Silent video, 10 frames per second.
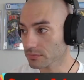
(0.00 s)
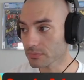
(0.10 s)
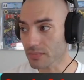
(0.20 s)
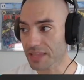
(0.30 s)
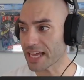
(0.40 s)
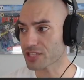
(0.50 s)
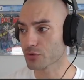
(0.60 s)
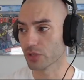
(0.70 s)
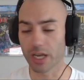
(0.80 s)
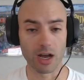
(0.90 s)
That's
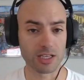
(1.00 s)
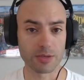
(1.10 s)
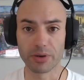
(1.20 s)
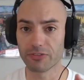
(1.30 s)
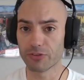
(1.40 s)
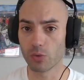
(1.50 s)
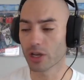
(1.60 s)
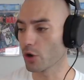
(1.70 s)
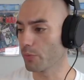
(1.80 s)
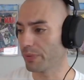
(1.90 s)
really awesome. But if you want to go
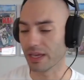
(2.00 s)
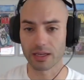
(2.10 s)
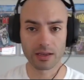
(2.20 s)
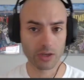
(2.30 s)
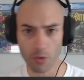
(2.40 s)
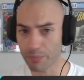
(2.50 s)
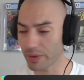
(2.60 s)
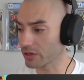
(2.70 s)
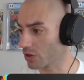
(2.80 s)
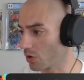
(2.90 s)
big or
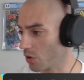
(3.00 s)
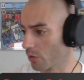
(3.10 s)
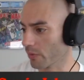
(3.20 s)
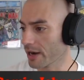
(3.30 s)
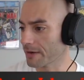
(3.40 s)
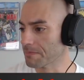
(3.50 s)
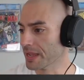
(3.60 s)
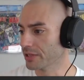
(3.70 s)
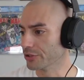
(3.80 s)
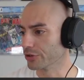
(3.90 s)
go home, right?
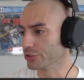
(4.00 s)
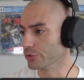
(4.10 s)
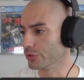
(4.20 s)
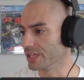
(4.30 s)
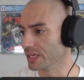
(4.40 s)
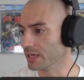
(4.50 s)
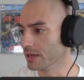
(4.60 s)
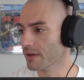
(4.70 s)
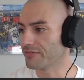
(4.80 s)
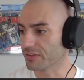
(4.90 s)
You can do the
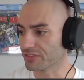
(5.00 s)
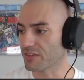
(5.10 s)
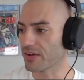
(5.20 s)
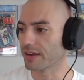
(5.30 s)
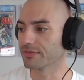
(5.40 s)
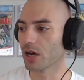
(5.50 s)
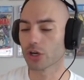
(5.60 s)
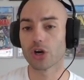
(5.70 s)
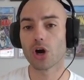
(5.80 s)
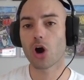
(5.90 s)
$55
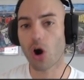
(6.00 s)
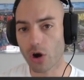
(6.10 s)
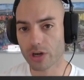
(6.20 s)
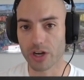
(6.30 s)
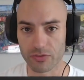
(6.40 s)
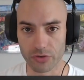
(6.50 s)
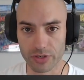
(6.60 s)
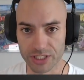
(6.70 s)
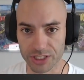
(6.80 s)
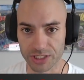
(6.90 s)
hardcover
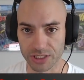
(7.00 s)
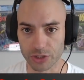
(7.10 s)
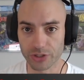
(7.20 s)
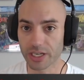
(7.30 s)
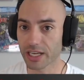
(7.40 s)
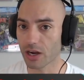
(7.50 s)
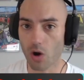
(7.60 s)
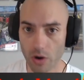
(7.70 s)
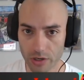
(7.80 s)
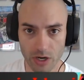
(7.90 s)
edition. So you're going to get a
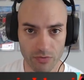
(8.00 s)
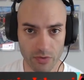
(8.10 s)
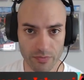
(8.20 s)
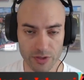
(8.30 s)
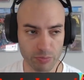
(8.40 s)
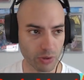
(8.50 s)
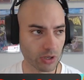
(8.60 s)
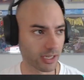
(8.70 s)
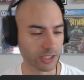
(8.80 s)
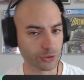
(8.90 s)
hardcover of this book, like
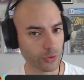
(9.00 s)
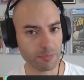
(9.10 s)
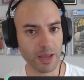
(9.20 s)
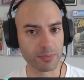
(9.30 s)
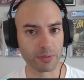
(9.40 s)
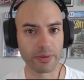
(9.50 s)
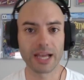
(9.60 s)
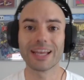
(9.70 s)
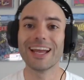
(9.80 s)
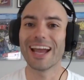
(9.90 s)
a trade paperback,
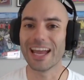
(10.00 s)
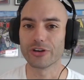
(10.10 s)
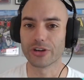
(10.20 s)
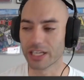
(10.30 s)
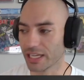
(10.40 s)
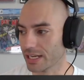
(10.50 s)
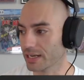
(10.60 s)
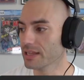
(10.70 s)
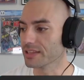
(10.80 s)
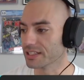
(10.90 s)
and to get
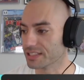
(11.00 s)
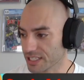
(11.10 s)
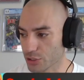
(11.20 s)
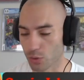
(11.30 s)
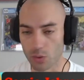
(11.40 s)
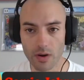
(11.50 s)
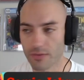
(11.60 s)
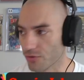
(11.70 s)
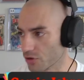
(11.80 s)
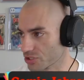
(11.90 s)
the digital
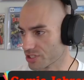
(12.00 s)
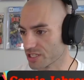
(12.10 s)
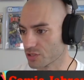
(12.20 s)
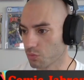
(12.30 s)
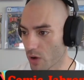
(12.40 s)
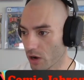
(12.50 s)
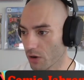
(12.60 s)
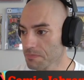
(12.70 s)
versions as well.